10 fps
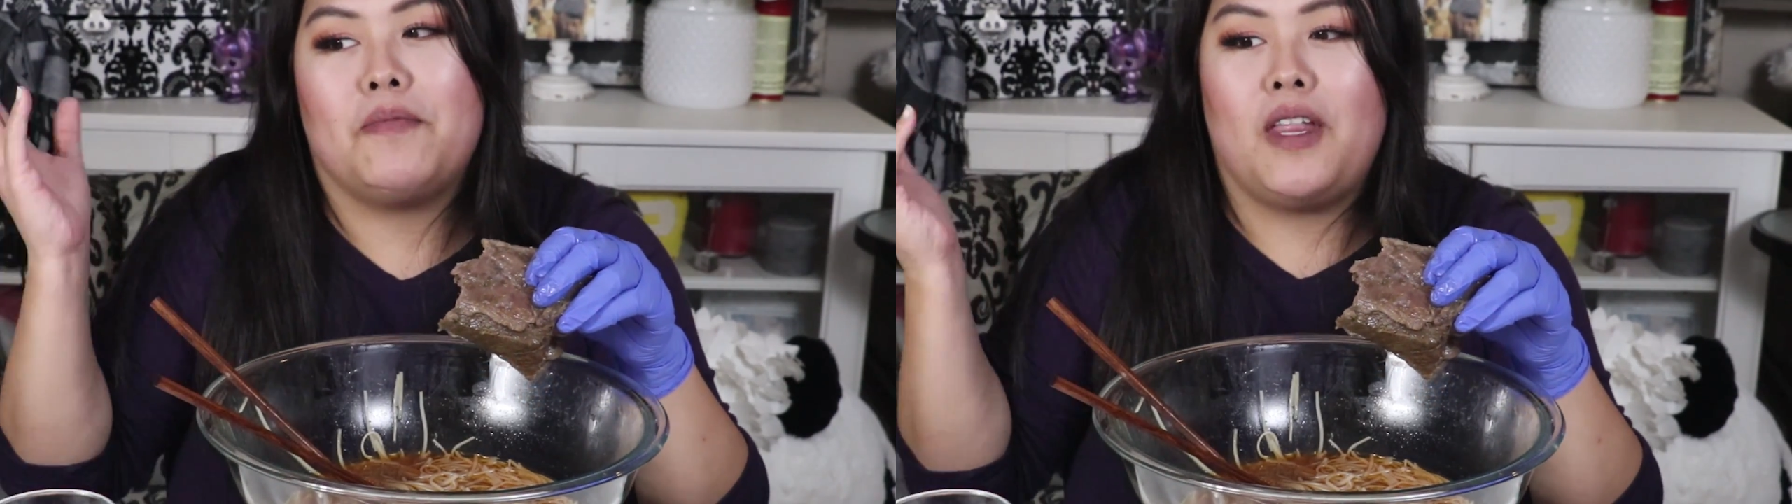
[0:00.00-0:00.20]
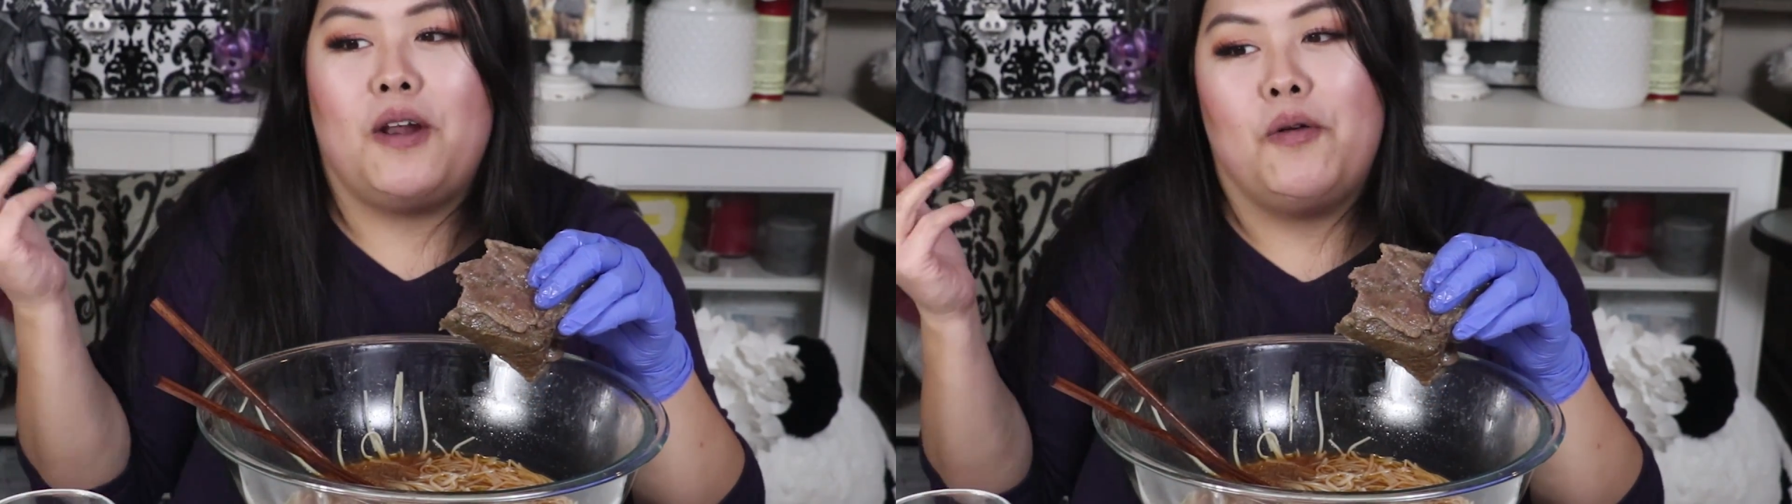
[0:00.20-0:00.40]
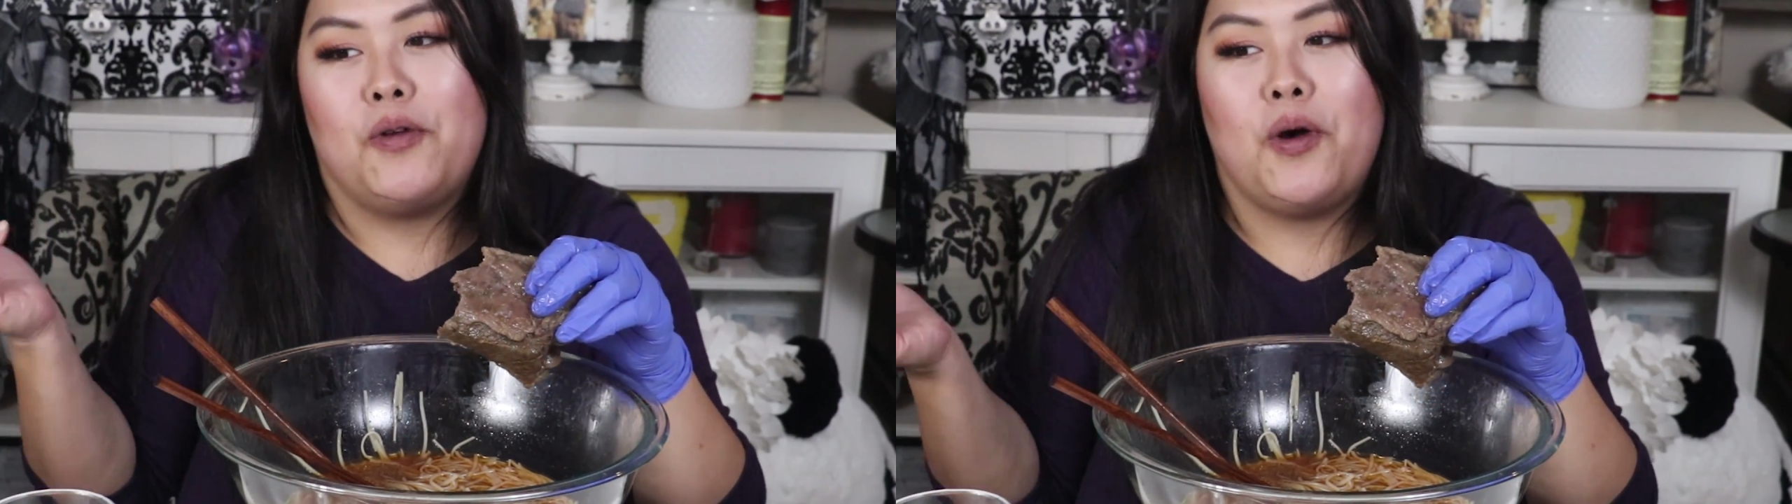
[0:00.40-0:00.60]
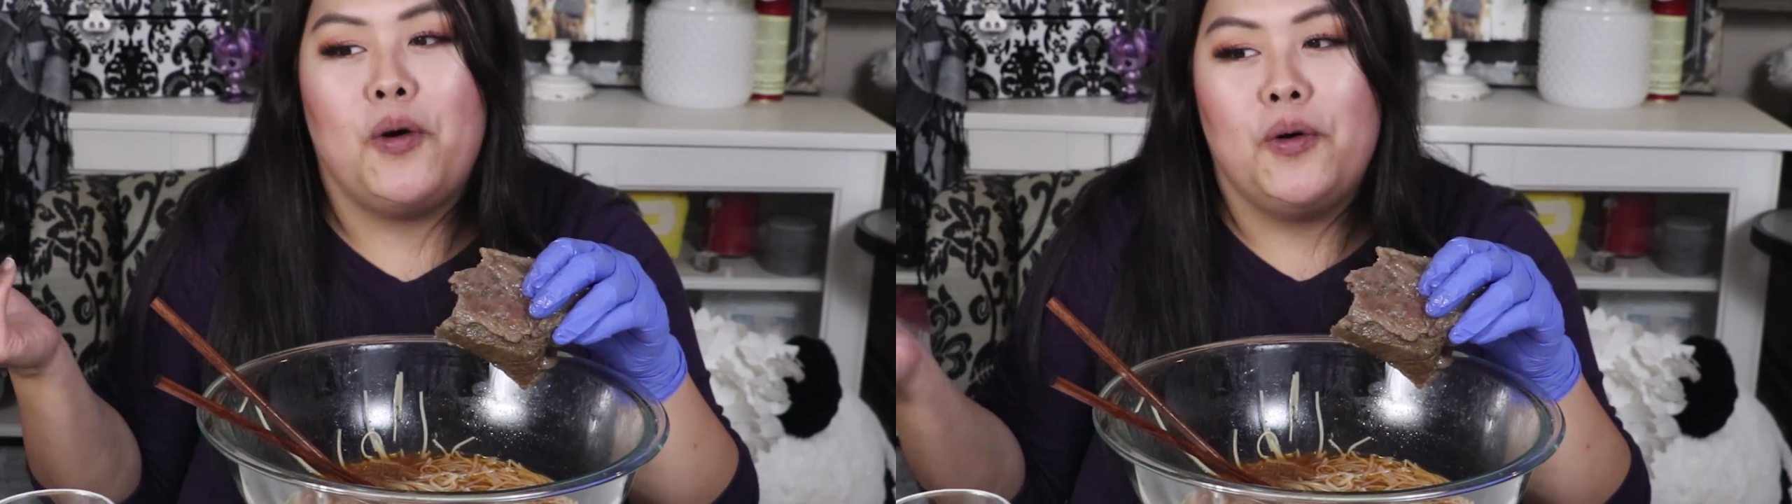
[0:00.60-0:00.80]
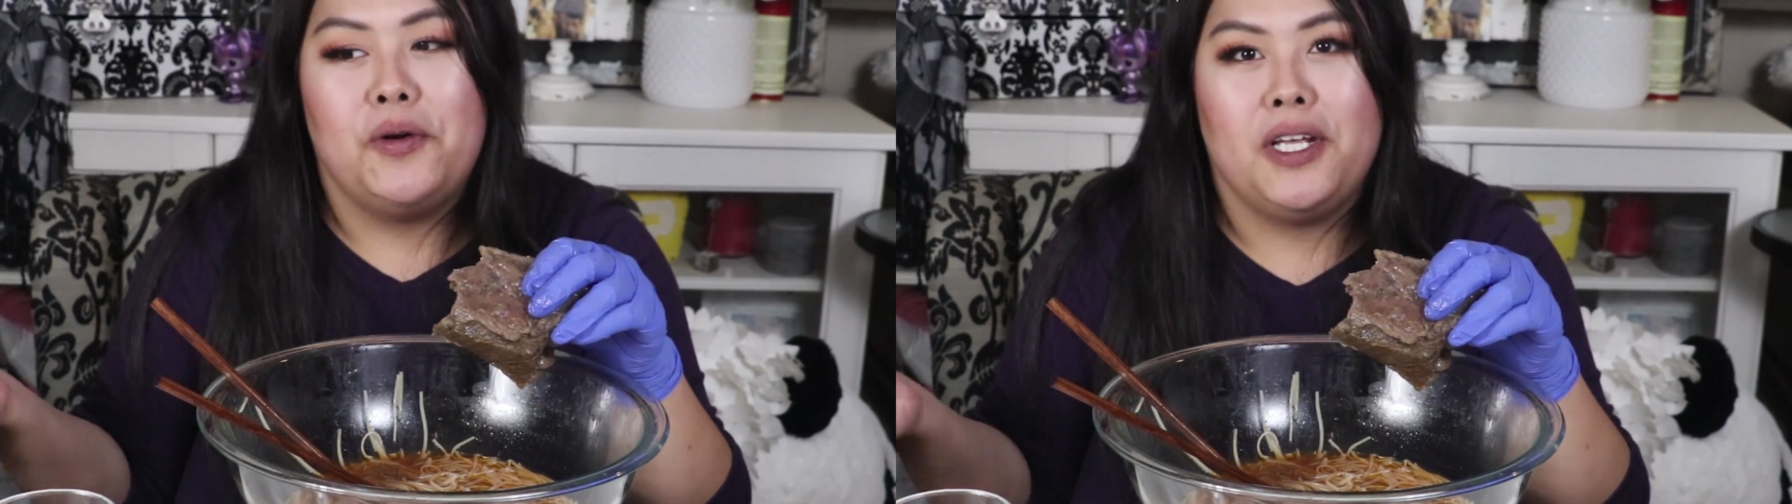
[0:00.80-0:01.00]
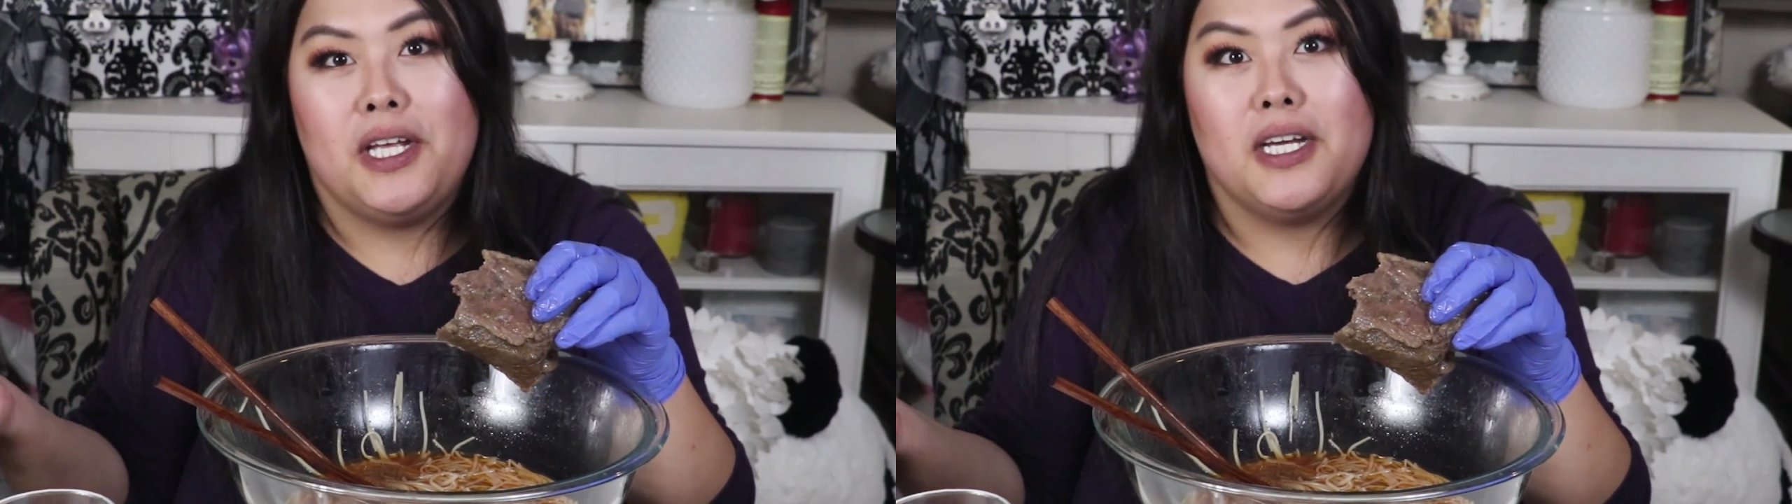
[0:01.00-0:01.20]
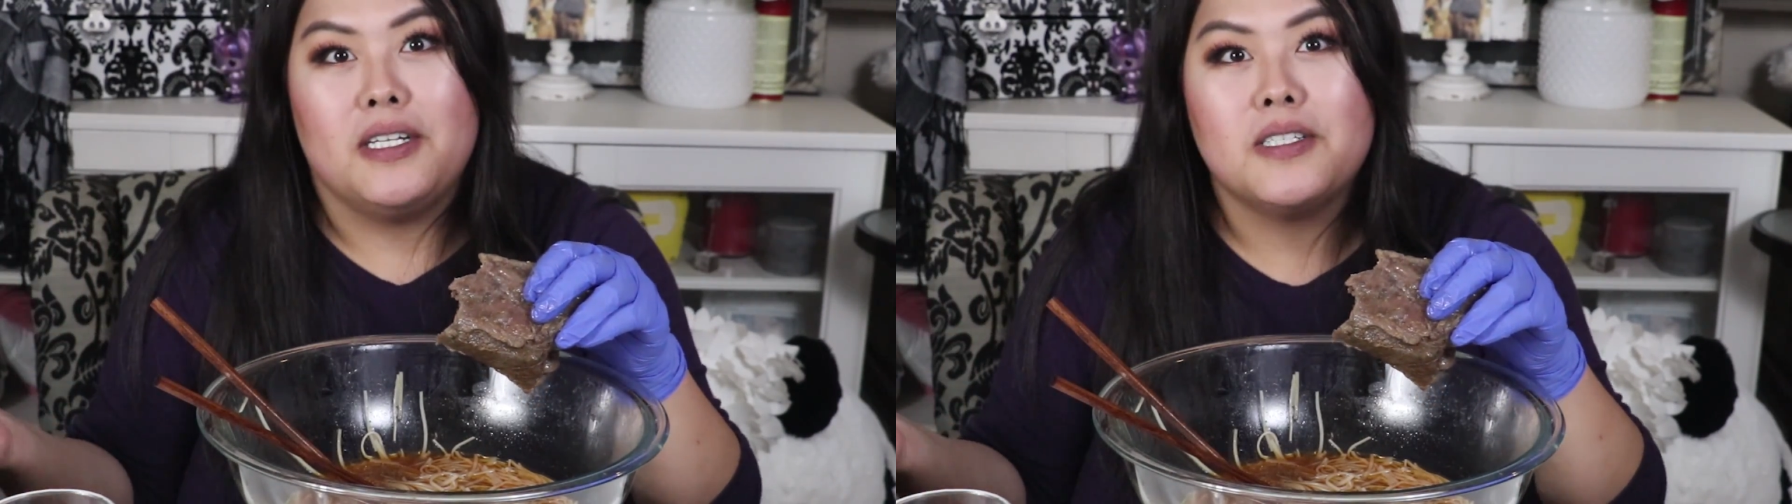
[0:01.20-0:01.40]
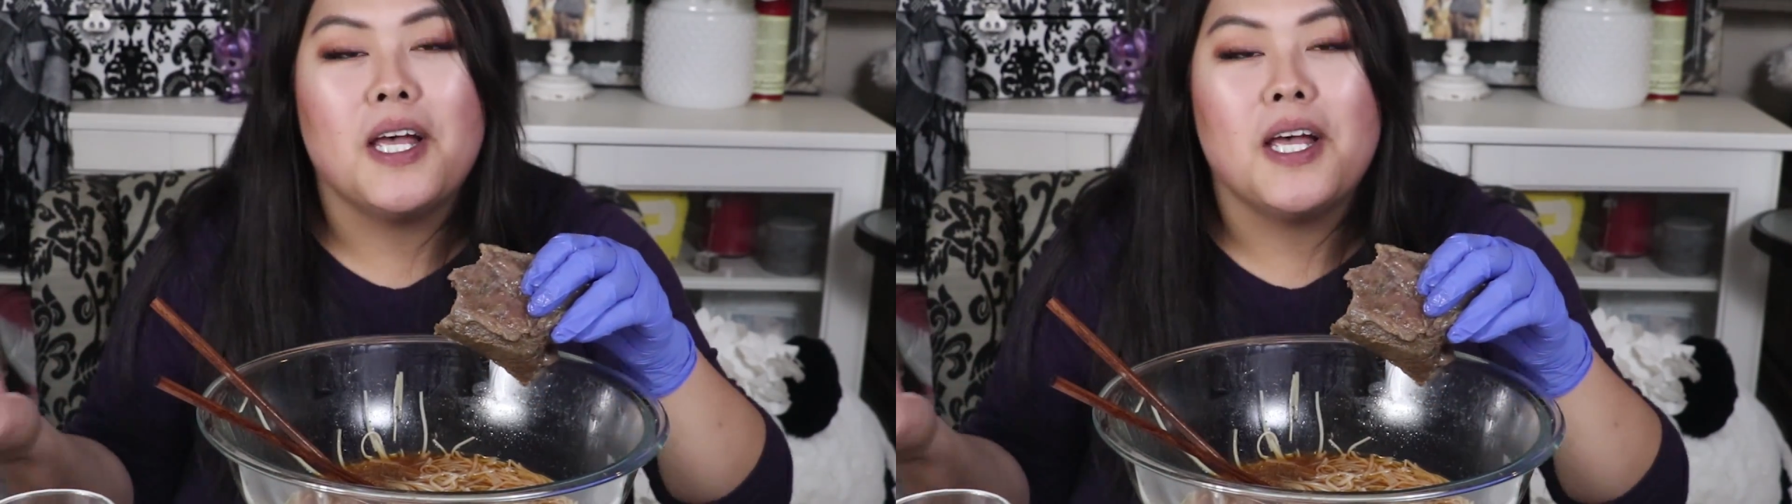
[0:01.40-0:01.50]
they don't know who he is.